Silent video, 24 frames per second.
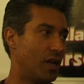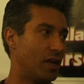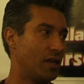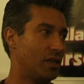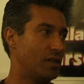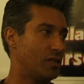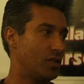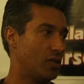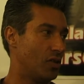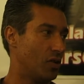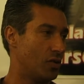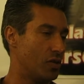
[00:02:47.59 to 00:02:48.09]

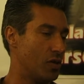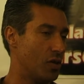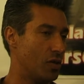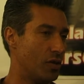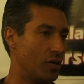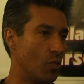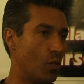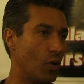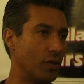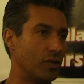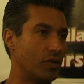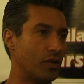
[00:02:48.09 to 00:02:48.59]
And you know, you,
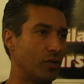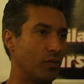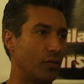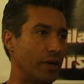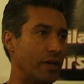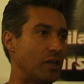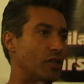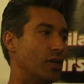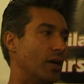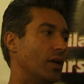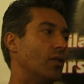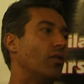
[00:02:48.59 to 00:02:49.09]
you want to
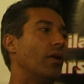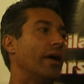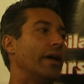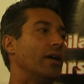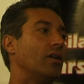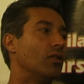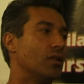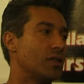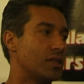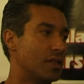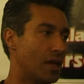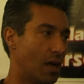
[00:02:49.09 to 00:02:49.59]

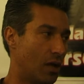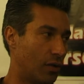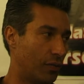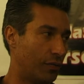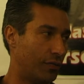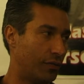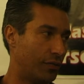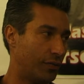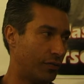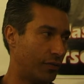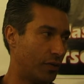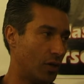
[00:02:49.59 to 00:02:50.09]
regenerate
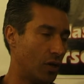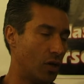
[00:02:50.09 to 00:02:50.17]
yourself.